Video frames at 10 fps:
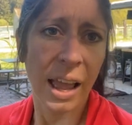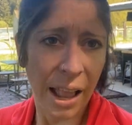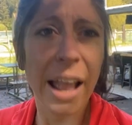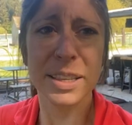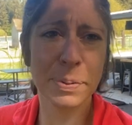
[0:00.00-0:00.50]

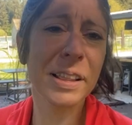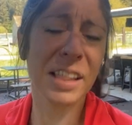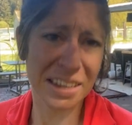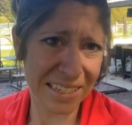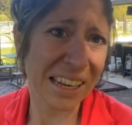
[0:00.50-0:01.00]
it's been
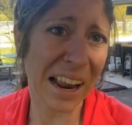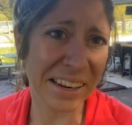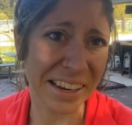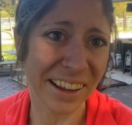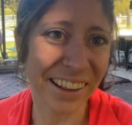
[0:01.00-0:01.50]
less than
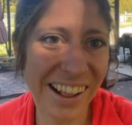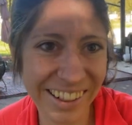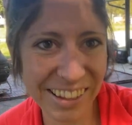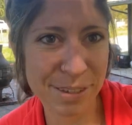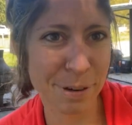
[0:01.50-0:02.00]
ideal.
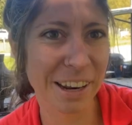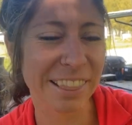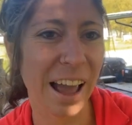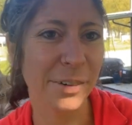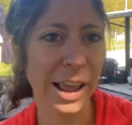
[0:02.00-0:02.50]
Let's put it
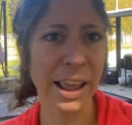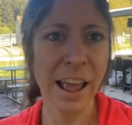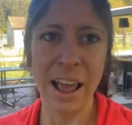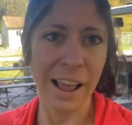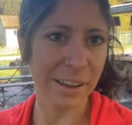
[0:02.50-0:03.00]
that way.
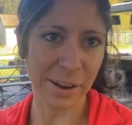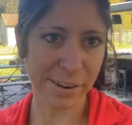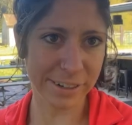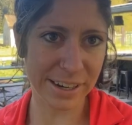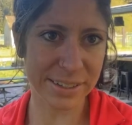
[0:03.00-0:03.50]
You know,
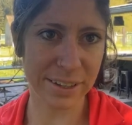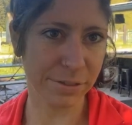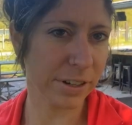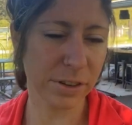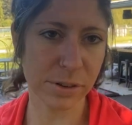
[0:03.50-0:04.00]
every day's
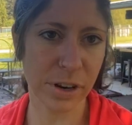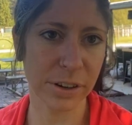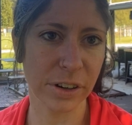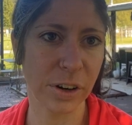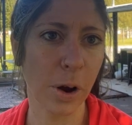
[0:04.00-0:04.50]
different, so it's hard
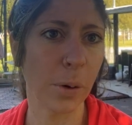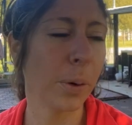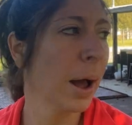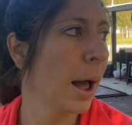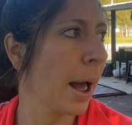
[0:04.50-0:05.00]
to know.
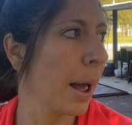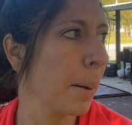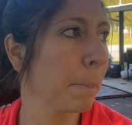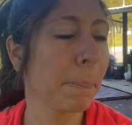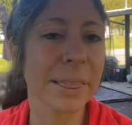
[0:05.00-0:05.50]

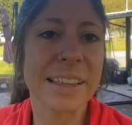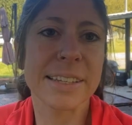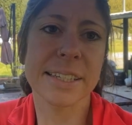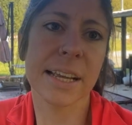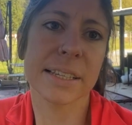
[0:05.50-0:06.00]
But this
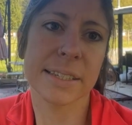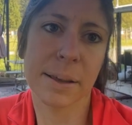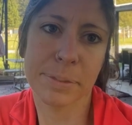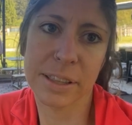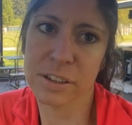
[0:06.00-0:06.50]
isn't
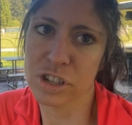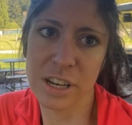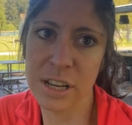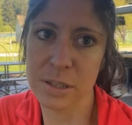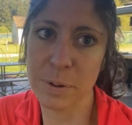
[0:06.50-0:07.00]
something that she
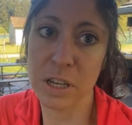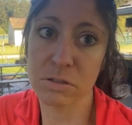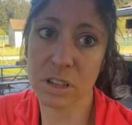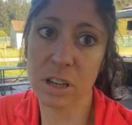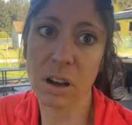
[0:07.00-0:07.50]
needs to be
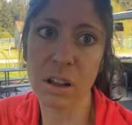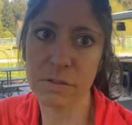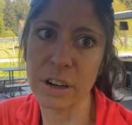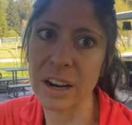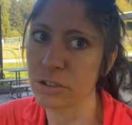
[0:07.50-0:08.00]
using all of
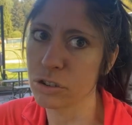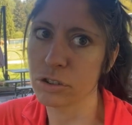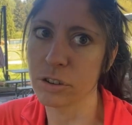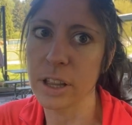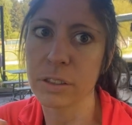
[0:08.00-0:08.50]
her extra
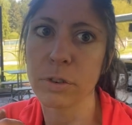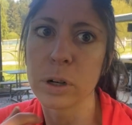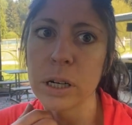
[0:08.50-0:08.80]
strength for.